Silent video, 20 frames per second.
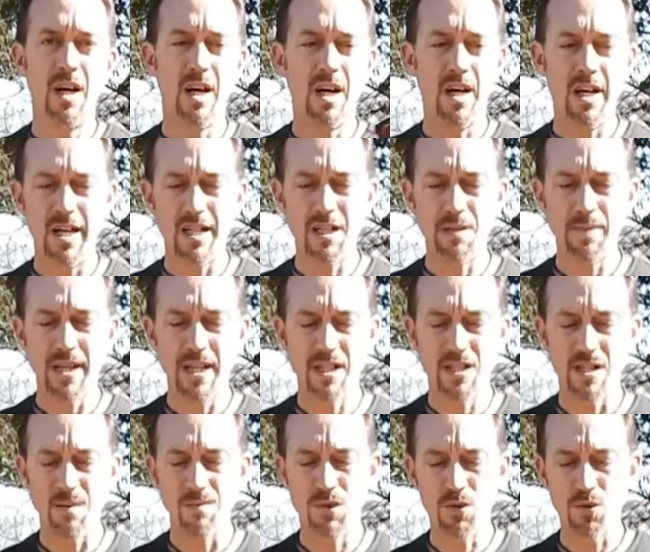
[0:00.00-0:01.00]
I like to make
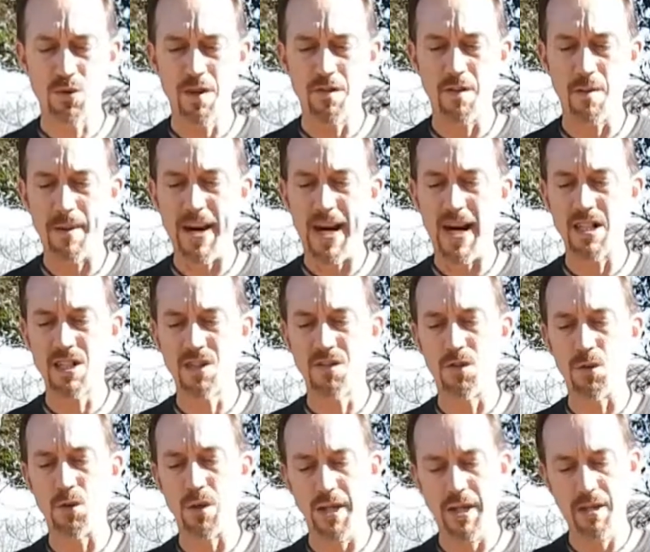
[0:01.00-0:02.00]
some sort of a mask
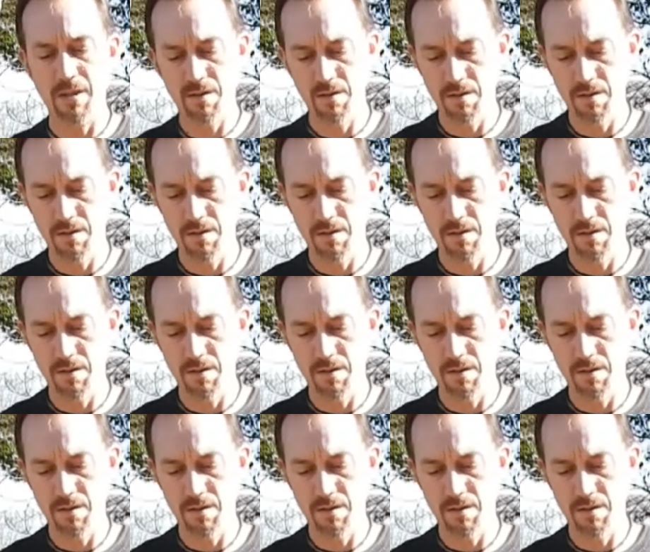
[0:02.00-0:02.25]
for it.